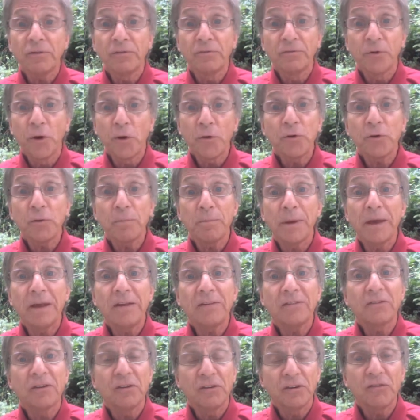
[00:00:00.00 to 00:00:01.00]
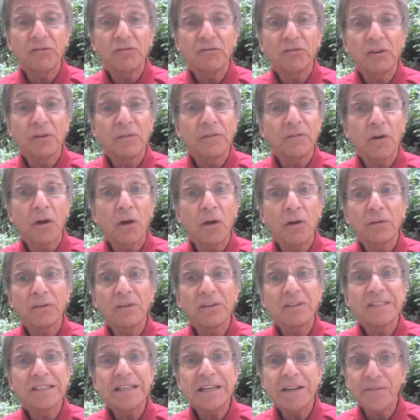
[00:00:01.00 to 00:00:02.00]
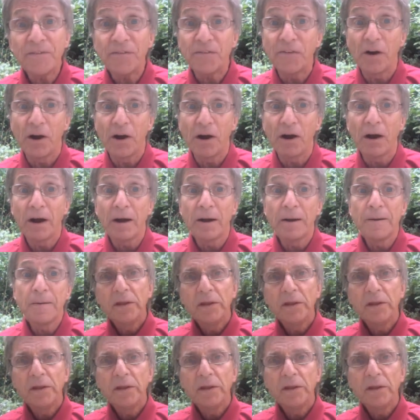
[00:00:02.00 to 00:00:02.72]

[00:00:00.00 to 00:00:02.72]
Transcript: voter-based initiative called CFAR.